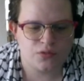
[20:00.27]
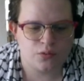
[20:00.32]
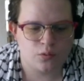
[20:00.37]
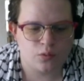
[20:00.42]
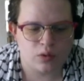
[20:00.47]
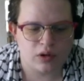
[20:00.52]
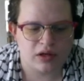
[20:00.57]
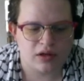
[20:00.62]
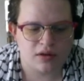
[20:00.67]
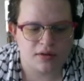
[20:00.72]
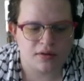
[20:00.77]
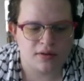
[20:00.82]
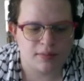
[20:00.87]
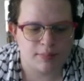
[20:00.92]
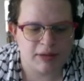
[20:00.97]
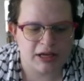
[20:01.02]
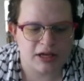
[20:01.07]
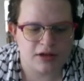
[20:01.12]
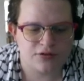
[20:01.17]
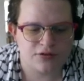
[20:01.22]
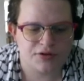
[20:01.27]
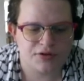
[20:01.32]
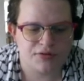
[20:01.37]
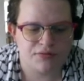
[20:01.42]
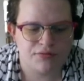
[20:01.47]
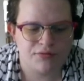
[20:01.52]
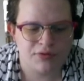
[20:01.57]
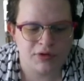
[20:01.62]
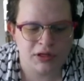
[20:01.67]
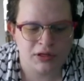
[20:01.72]
will make us
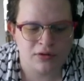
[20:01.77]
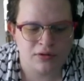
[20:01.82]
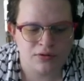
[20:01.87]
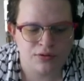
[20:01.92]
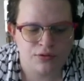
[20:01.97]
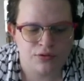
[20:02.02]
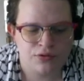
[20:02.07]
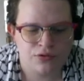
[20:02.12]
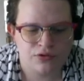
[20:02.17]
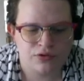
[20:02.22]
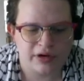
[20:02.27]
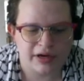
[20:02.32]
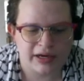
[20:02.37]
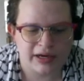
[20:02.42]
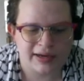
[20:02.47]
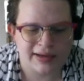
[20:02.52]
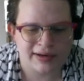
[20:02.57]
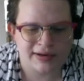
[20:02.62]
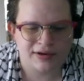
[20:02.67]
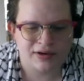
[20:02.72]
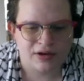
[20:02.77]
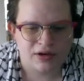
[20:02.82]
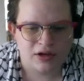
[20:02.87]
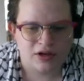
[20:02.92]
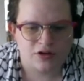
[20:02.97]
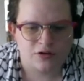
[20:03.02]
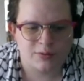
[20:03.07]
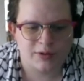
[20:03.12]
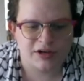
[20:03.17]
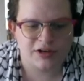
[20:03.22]
confused, and
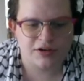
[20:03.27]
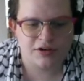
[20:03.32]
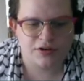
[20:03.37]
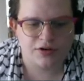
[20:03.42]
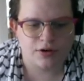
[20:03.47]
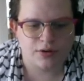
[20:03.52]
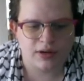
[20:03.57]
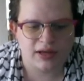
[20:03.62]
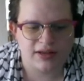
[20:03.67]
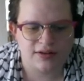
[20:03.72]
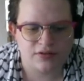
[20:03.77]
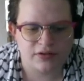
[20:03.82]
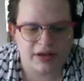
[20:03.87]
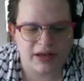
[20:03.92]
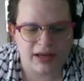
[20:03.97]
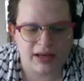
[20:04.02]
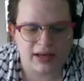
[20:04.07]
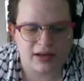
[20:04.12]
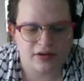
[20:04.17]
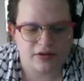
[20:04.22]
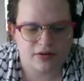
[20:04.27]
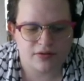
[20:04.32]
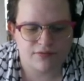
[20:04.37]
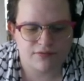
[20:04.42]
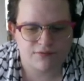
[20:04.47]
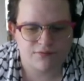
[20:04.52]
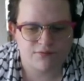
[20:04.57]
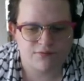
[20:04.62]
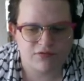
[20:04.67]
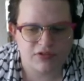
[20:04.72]
Sprigatito is a
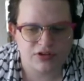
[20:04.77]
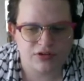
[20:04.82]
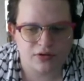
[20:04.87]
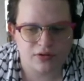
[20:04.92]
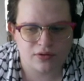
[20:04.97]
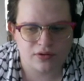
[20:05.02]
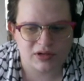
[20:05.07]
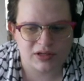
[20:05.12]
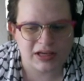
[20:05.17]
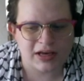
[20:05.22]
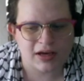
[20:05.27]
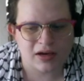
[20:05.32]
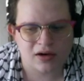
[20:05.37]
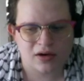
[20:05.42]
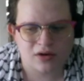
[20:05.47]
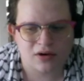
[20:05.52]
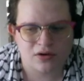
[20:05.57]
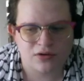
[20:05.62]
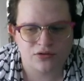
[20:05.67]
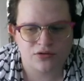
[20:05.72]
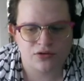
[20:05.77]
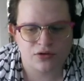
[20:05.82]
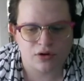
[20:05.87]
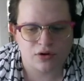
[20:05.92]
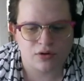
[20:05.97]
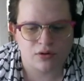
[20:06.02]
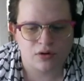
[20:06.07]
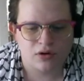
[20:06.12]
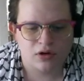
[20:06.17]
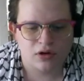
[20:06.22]
physical attacker,
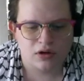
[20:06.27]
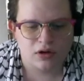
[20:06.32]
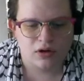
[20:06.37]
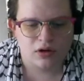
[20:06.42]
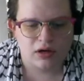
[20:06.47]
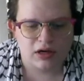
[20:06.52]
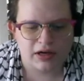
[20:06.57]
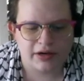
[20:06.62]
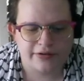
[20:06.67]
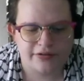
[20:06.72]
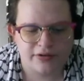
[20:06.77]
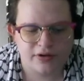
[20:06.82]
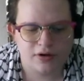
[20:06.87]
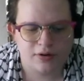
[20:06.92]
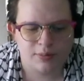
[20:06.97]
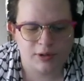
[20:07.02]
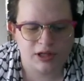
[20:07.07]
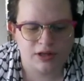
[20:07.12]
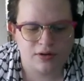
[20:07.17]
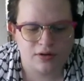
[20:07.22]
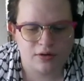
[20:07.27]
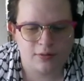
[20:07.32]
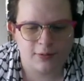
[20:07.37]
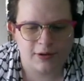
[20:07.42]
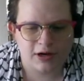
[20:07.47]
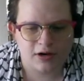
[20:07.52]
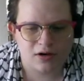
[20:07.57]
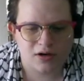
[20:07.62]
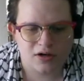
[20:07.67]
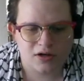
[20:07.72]
so it's going to be a little bit
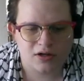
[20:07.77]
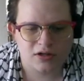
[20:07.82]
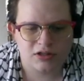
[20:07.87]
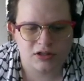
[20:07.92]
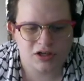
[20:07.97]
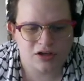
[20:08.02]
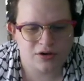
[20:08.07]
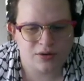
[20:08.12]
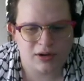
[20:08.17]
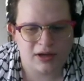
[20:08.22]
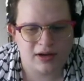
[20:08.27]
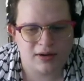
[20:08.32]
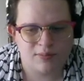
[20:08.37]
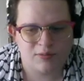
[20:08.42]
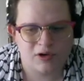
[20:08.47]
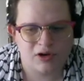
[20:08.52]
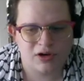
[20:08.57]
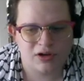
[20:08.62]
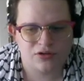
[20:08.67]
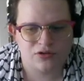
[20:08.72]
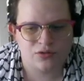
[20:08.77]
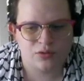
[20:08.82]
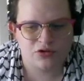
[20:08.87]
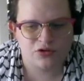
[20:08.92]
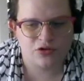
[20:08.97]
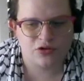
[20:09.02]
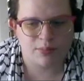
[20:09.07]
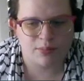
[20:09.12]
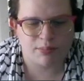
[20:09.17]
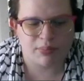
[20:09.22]
harder to do it. I'm going to switch
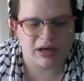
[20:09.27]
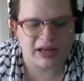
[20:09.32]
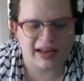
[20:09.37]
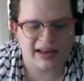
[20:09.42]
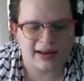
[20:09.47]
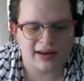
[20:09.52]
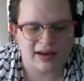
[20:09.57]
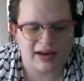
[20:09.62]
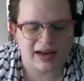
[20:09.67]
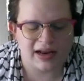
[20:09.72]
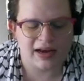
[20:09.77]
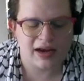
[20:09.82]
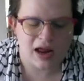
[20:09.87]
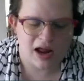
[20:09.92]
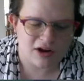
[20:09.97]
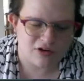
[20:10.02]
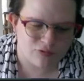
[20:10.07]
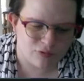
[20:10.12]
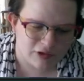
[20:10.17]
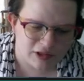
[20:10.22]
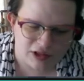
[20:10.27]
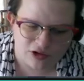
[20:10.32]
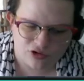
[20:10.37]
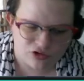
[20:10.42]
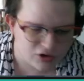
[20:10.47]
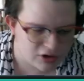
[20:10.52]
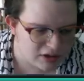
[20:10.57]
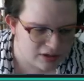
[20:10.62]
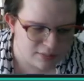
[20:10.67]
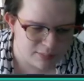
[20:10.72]
to Bite, and I really
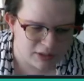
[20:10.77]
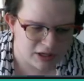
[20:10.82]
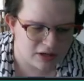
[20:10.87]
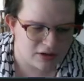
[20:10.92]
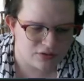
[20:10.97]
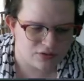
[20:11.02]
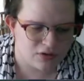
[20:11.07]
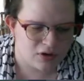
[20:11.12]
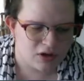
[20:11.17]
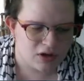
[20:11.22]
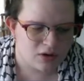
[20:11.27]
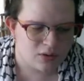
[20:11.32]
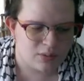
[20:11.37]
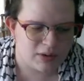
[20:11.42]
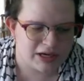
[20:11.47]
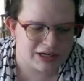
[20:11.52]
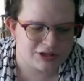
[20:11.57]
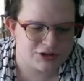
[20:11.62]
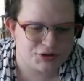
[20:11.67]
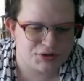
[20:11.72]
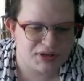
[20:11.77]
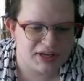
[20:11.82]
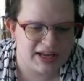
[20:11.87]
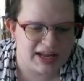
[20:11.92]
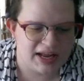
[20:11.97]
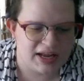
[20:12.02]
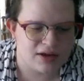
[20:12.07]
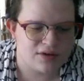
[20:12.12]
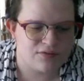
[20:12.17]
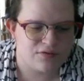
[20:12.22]
shouldn't because we actually
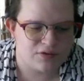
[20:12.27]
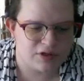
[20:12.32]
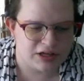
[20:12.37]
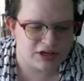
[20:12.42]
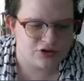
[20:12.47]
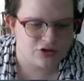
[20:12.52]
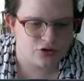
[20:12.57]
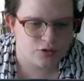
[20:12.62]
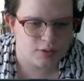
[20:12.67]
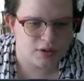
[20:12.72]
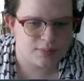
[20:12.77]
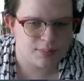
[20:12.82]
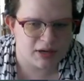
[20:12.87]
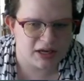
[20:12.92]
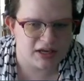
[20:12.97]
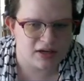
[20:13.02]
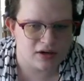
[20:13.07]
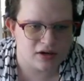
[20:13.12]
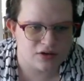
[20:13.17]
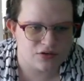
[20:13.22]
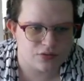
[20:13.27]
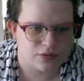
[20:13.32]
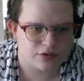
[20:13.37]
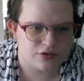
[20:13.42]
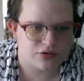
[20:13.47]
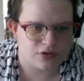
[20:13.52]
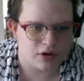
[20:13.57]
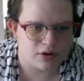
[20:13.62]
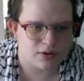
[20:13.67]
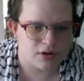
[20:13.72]
can't flinch with Bite because we're
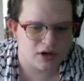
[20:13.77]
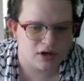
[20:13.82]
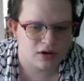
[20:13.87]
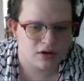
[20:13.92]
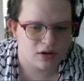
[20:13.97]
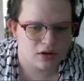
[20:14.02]
slower.